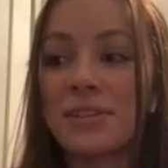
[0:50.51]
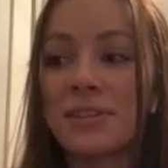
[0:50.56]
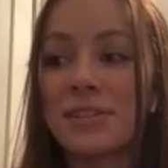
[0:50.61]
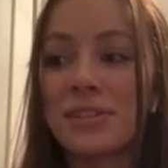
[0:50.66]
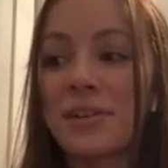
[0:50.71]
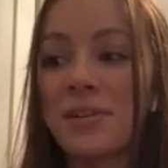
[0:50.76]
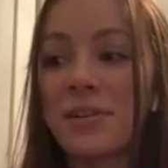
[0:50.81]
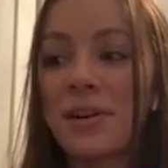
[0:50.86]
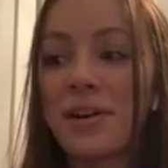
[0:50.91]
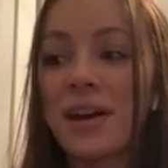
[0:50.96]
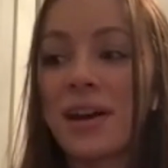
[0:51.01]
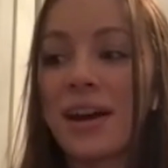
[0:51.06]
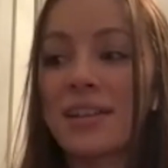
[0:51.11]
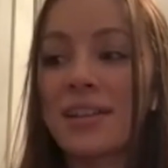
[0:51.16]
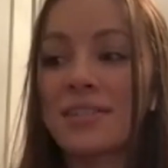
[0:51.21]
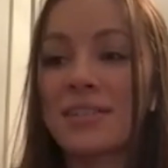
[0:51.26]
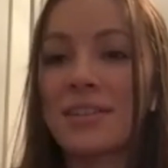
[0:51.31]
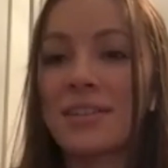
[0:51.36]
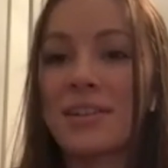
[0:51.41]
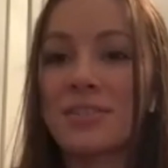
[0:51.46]
So,
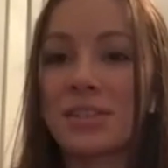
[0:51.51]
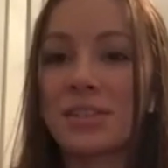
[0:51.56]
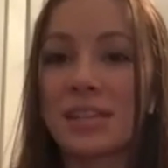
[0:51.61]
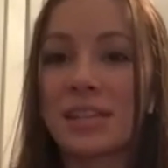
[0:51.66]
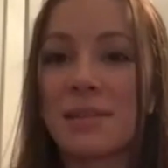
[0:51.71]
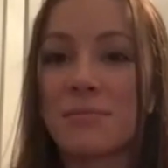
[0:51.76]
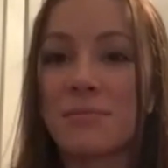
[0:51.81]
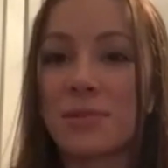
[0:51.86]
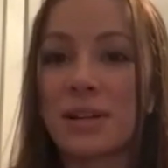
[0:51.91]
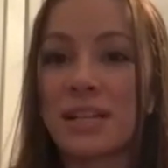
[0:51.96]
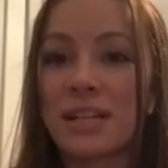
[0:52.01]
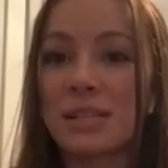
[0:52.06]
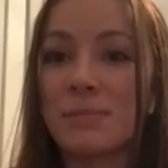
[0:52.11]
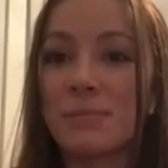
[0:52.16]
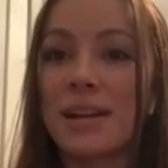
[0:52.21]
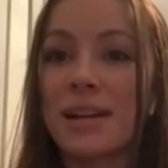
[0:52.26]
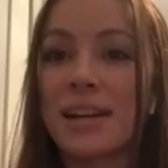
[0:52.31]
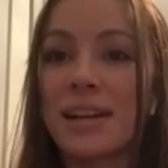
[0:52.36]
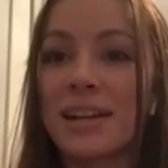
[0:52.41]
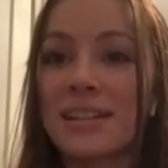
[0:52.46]
you know, just get more
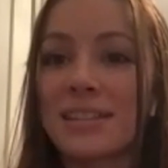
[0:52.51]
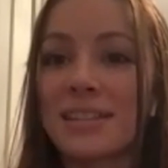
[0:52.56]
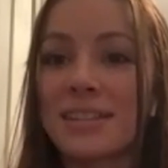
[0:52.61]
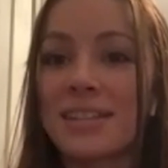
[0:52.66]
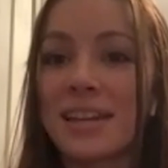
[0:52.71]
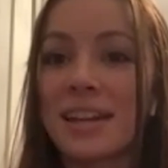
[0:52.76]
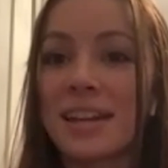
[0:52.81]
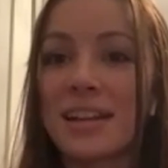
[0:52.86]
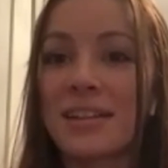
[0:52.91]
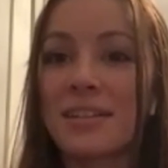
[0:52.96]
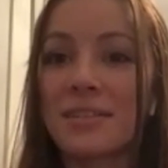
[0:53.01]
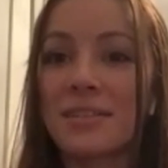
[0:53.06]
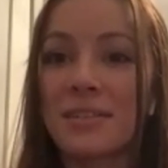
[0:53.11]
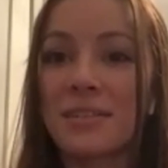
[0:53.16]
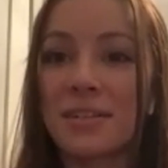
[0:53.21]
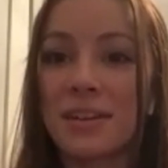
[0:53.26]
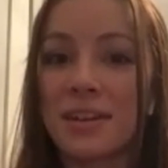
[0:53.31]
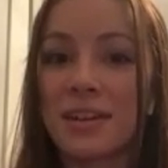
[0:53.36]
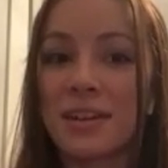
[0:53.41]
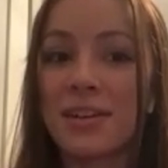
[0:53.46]
experience and
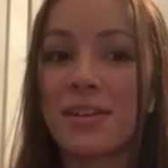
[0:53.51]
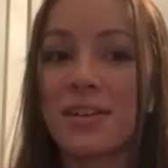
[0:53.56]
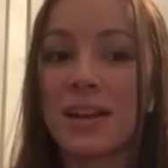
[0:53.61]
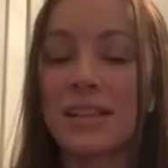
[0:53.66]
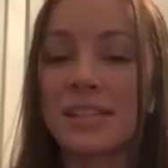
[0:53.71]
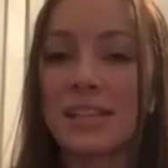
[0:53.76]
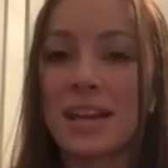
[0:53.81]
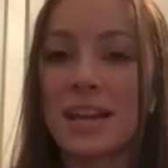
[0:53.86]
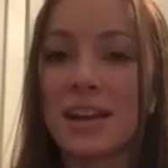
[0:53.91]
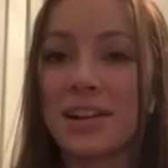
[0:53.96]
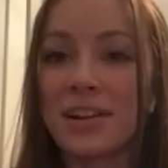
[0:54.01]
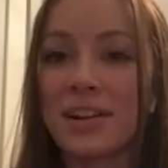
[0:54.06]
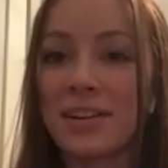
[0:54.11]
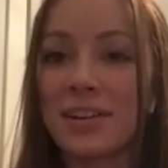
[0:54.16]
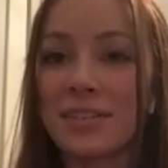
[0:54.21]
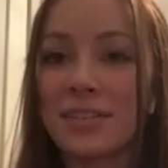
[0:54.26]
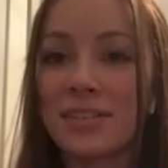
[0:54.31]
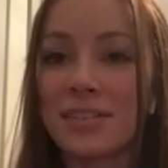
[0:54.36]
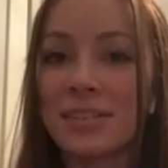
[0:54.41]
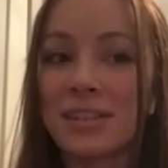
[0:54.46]
go against a lot of
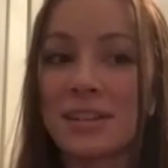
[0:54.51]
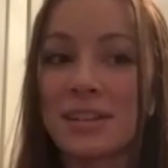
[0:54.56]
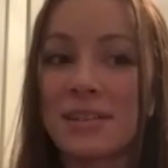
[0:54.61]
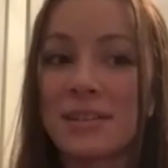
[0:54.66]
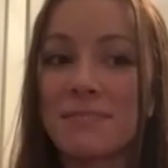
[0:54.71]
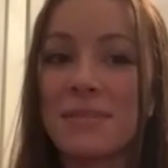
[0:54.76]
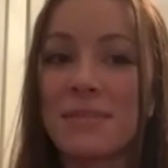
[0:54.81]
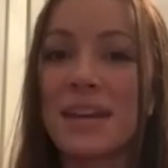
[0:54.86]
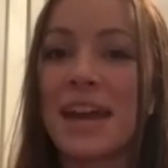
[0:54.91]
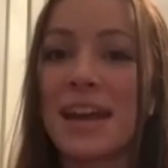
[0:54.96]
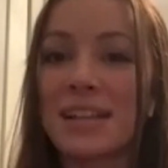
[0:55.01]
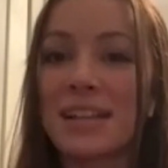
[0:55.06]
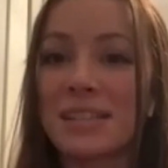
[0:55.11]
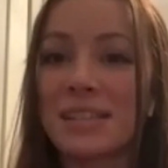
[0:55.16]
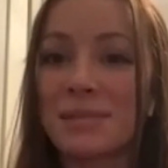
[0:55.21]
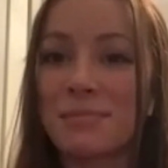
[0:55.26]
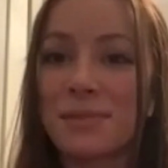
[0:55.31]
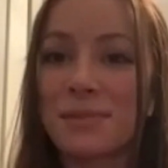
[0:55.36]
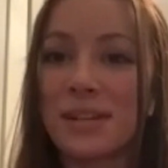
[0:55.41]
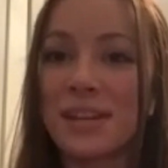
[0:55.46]
girls. But yeah,
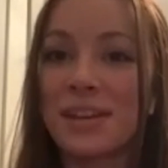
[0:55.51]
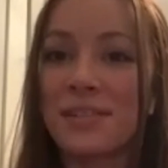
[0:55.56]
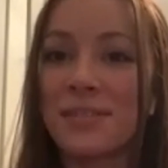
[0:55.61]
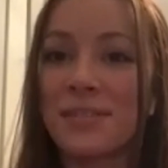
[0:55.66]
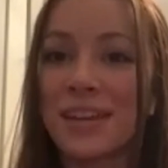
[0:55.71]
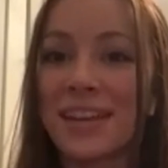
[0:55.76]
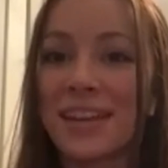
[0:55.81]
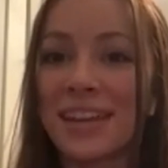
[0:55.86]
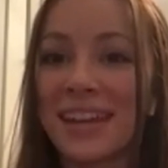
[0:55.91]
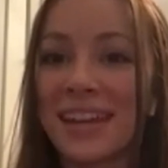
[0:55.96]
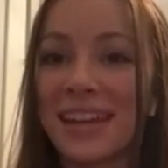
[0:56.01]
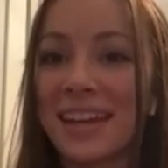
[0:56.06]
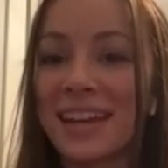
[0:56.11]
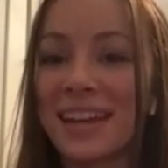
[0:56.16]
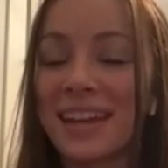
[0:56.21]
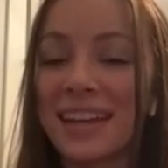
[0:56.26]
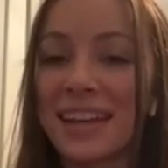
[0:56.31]
it's a pretty good feeling.